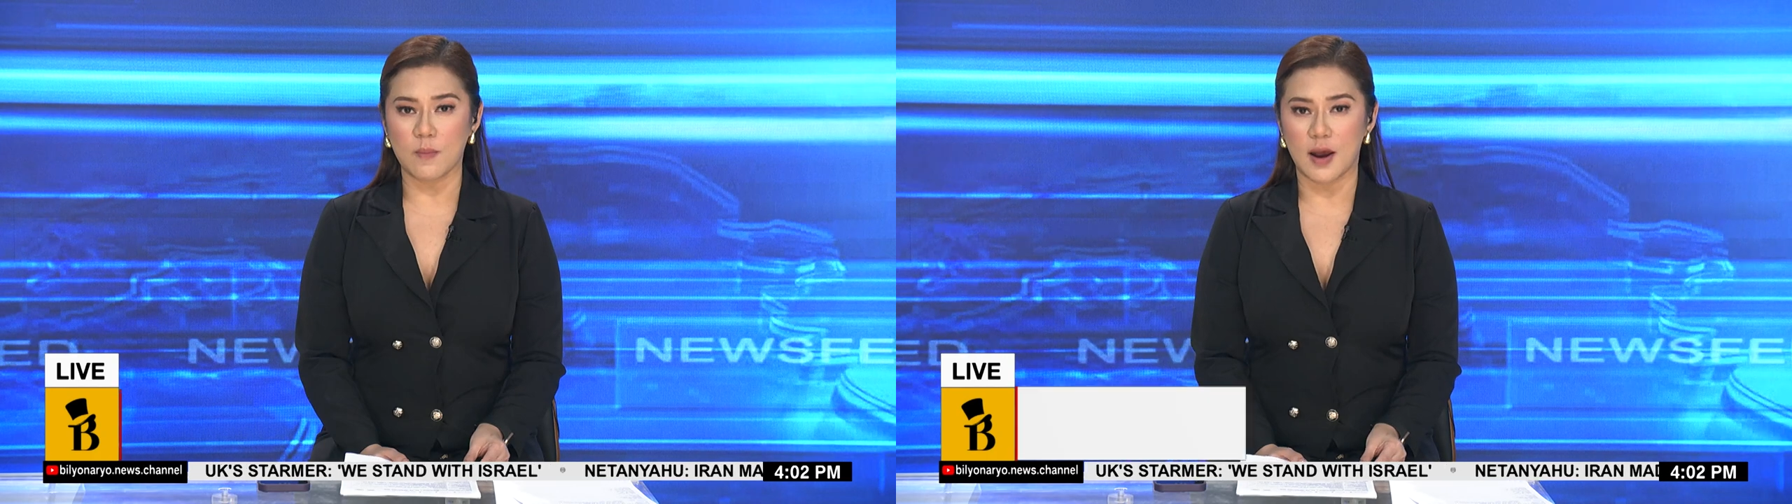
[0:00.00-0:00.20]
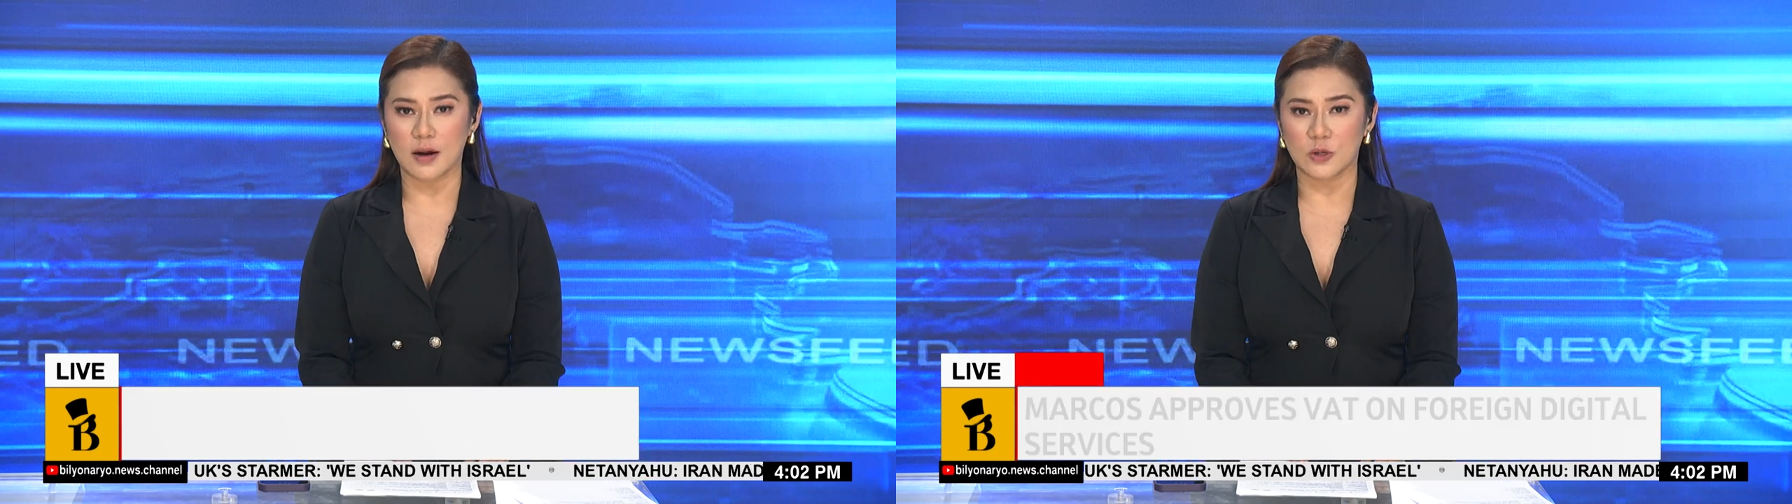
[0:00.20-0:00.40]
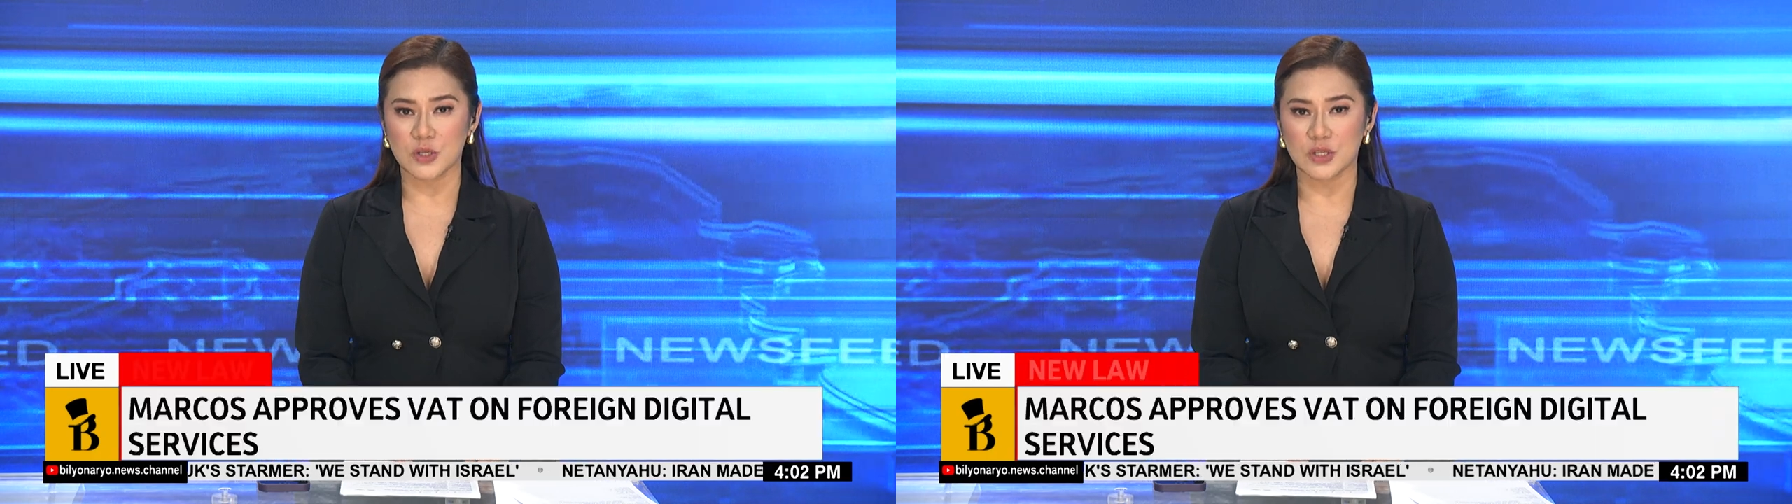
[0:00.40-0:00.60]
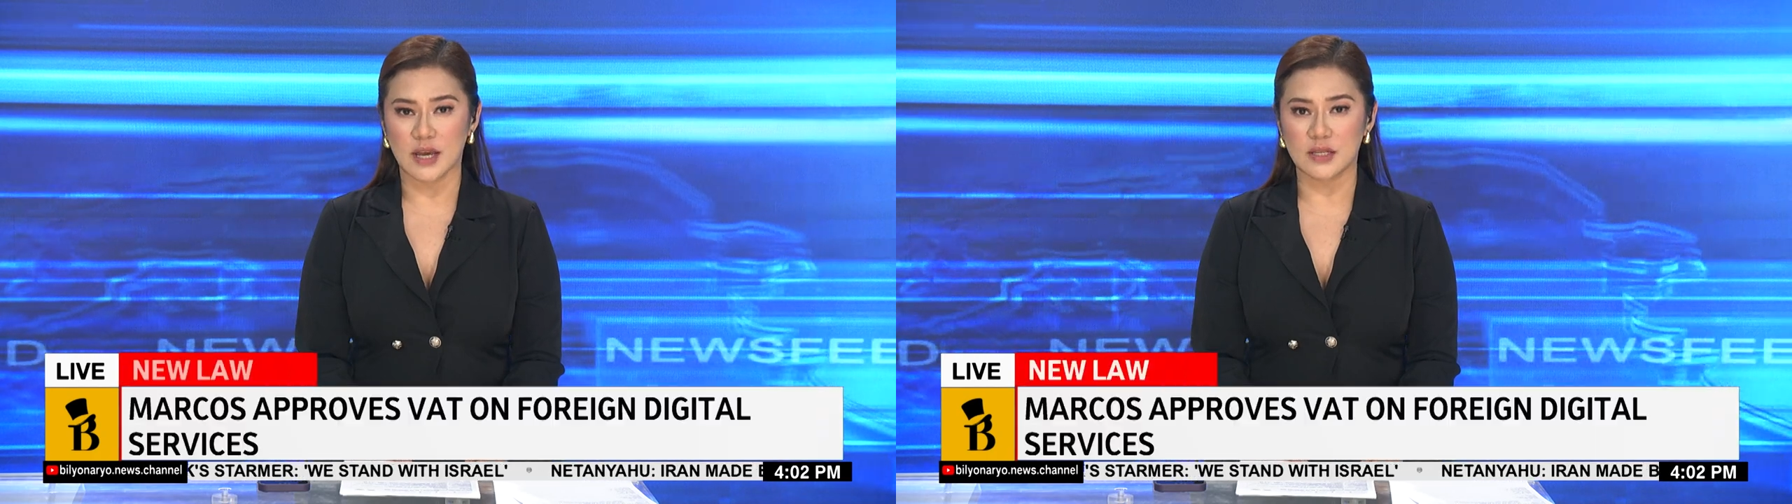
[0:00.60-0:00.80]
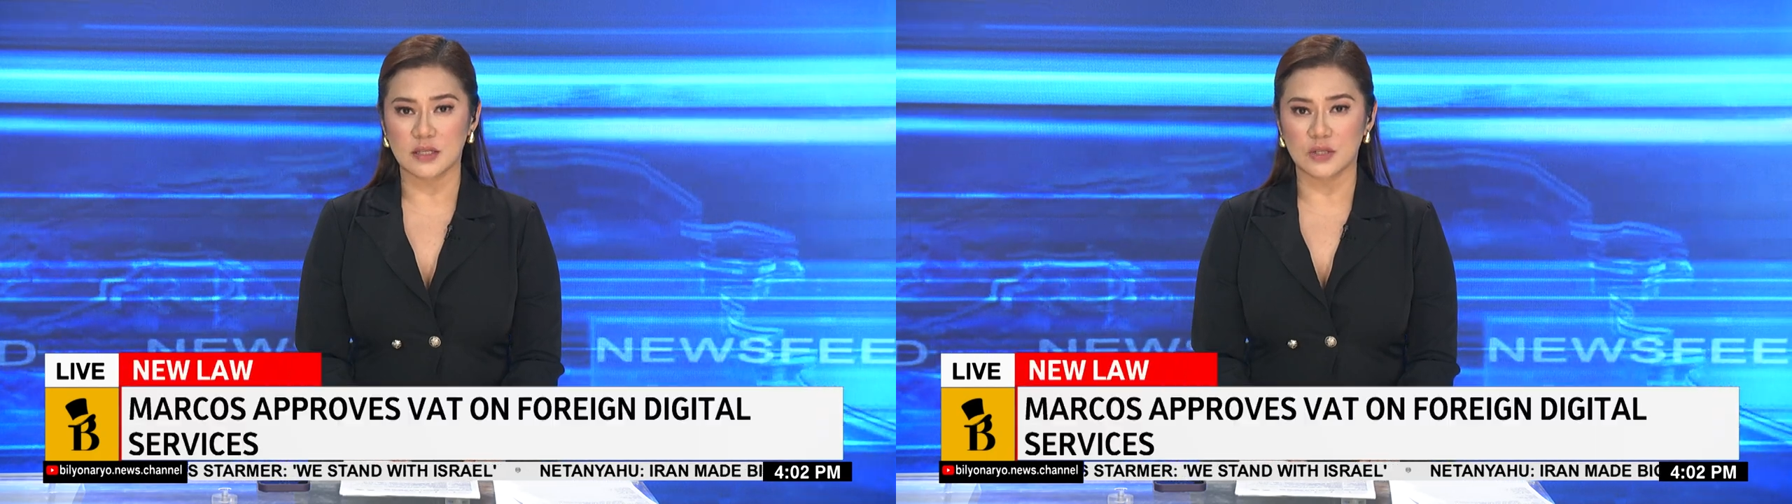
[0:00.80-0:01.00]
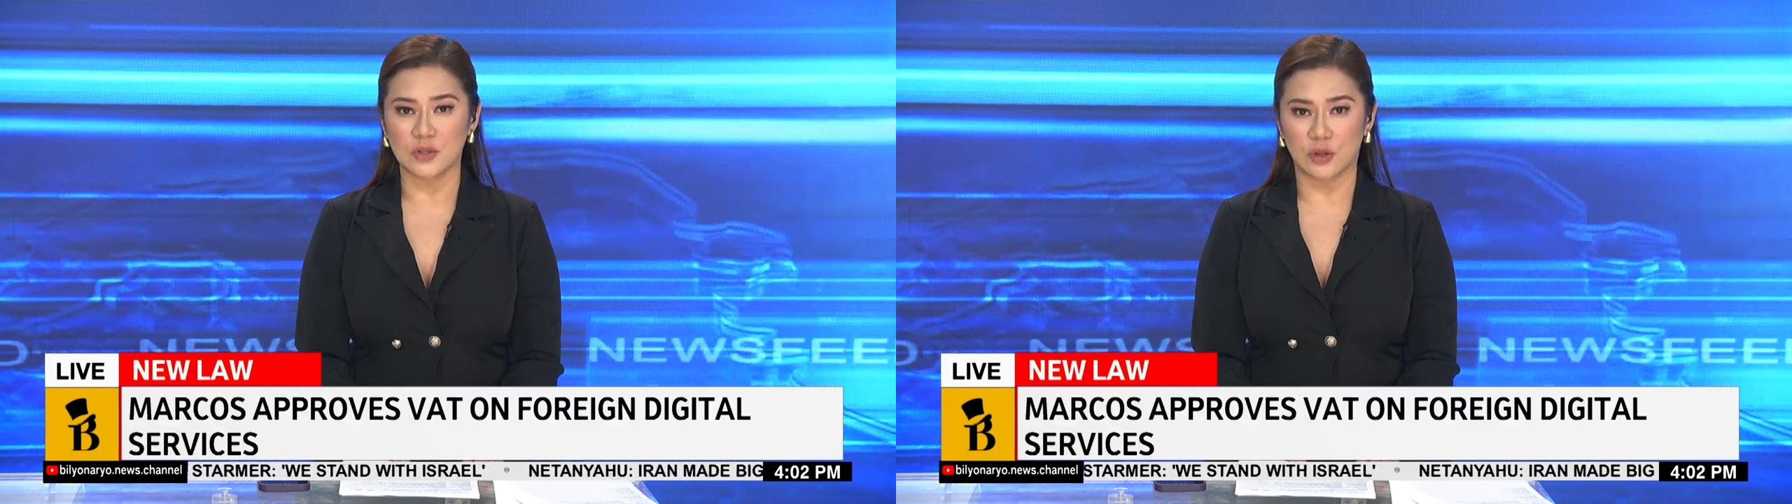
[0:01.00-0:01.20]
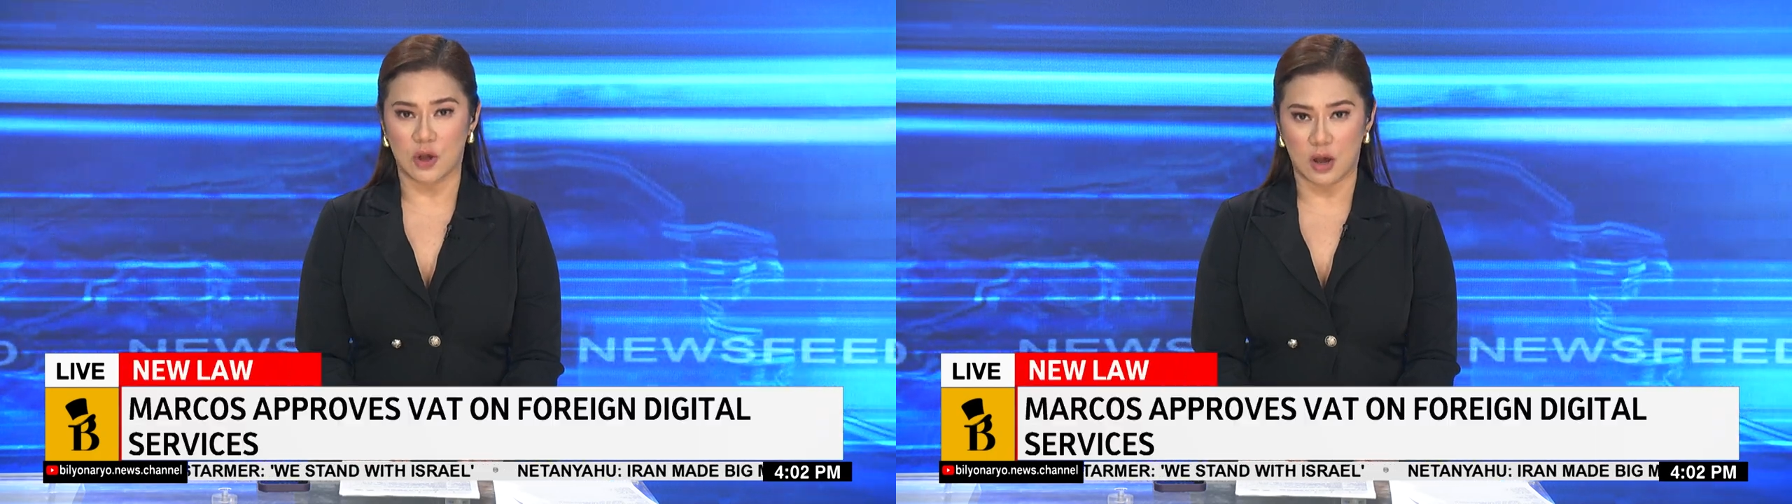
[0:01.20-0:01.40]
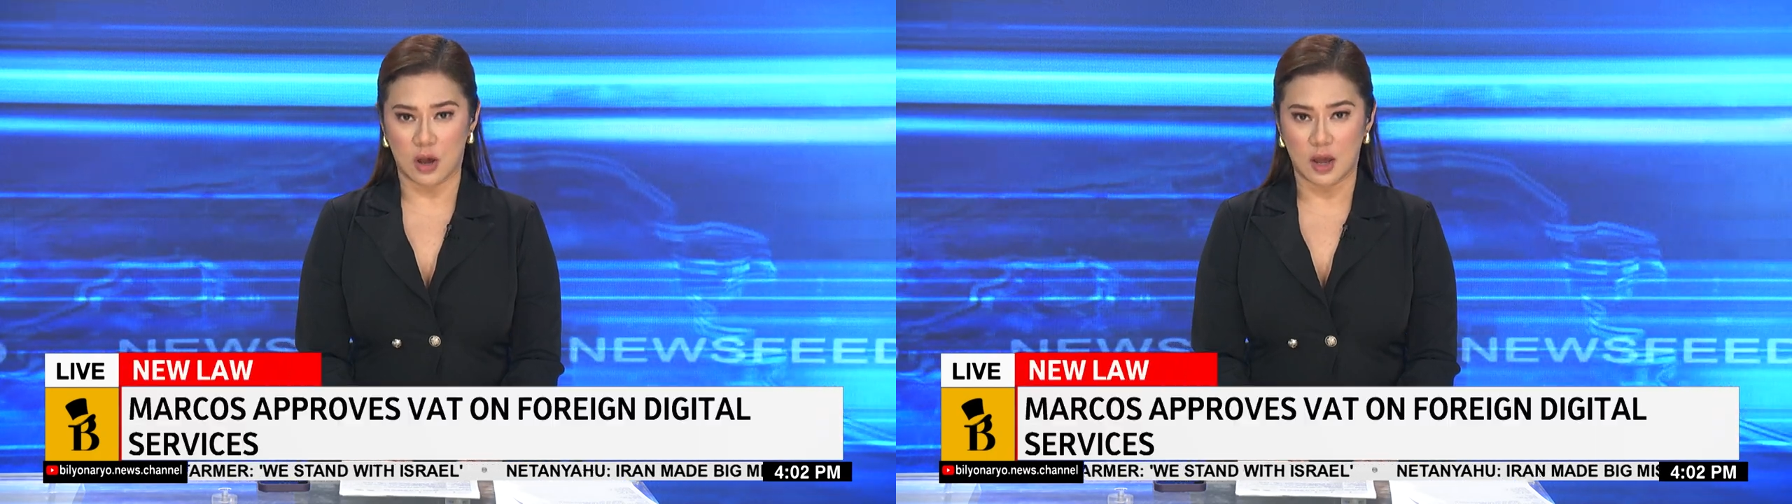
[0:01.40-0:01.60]
Marcos signs into
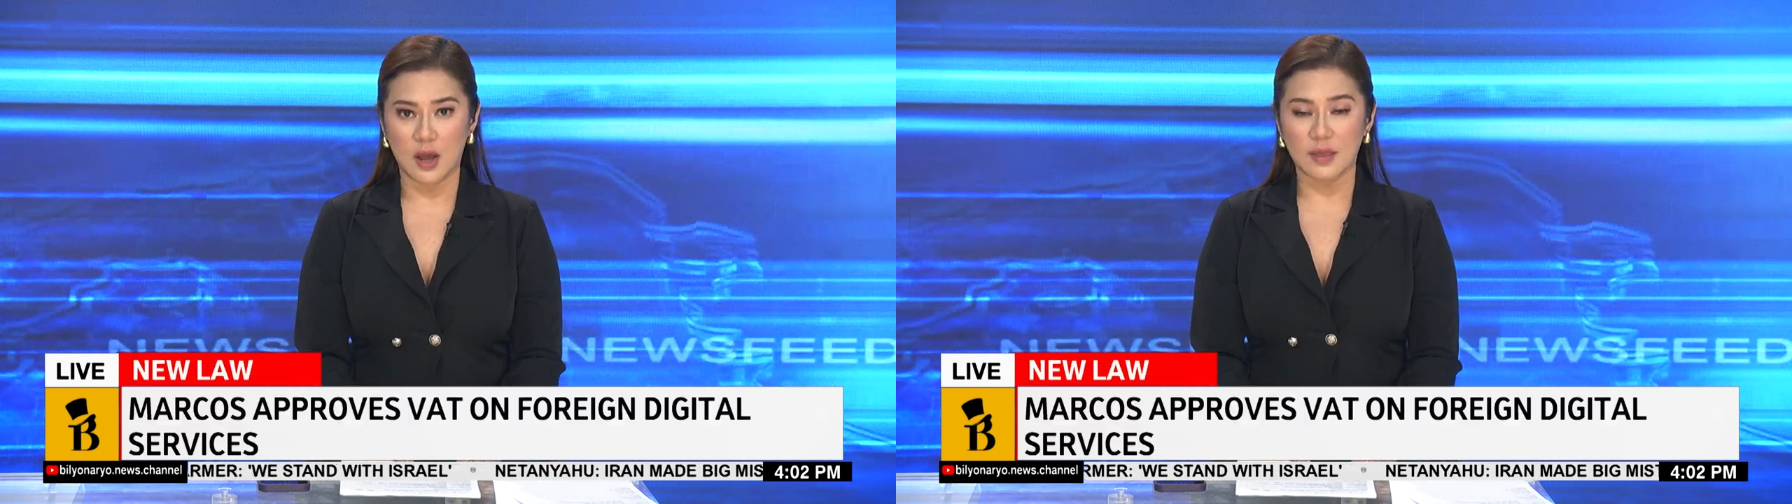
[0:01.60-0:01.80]
law